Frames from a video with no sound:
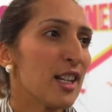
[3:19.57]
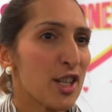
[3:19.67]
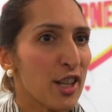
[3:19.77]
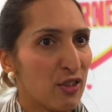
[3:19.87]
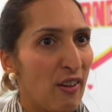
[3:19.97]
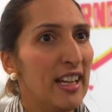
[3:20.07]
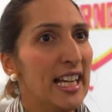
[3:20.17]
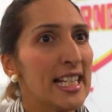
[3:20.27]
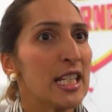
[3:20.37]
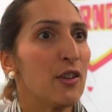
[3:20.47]
so it's very
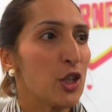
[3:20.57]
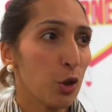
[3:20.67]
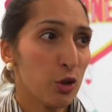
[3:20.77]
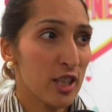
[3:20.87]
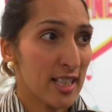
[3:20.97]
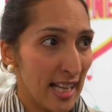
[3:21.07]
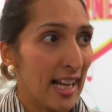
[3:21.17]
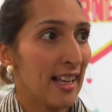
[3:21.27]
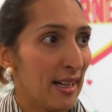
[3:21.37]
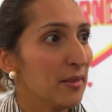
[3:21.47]
easy for children to
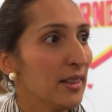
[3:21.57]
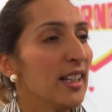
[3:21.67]
say that,